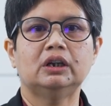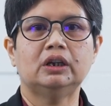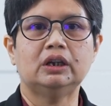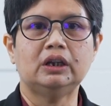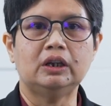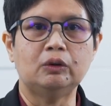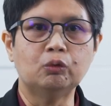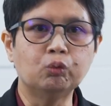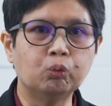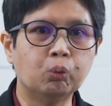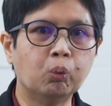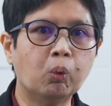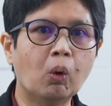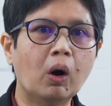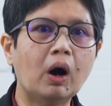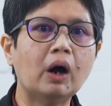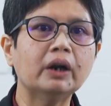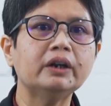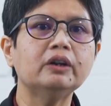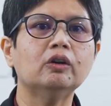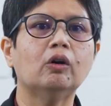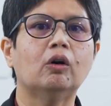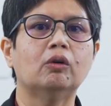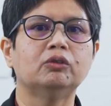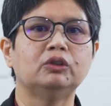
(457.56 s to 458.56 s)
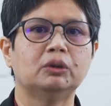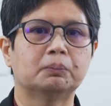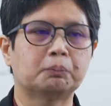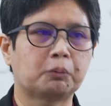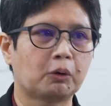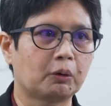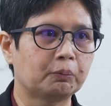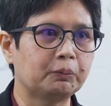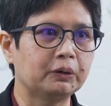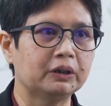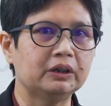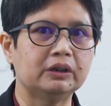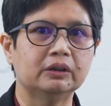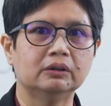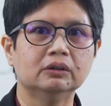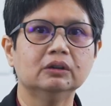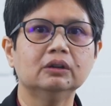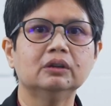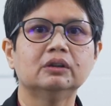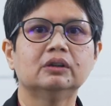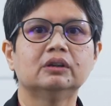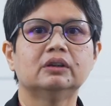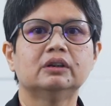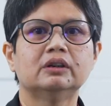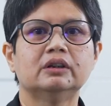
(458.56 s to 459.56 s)
If one of the
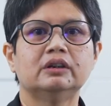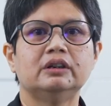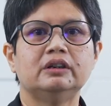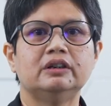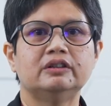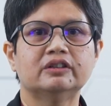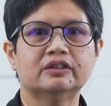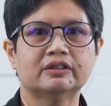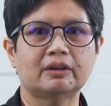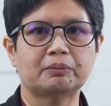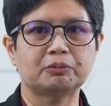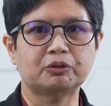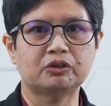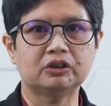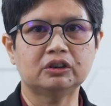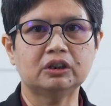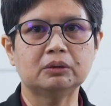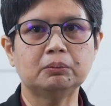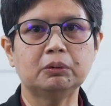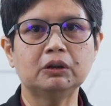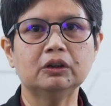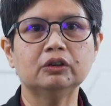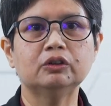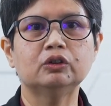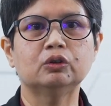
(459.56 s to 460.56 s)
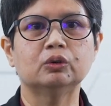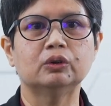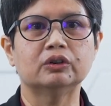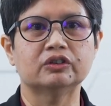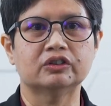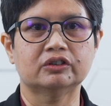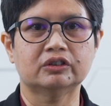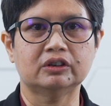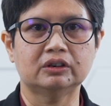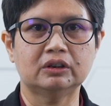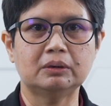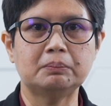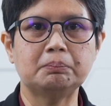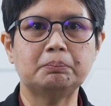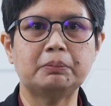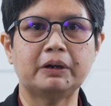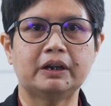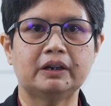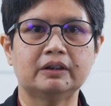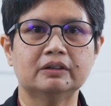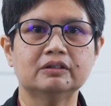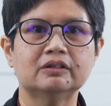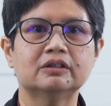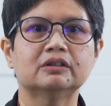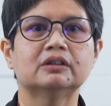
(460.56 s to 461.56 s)
propagule is susceptible to a certain
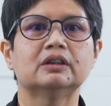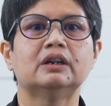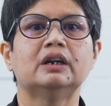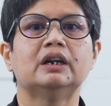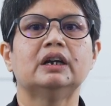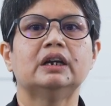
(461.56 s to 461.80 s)
pest,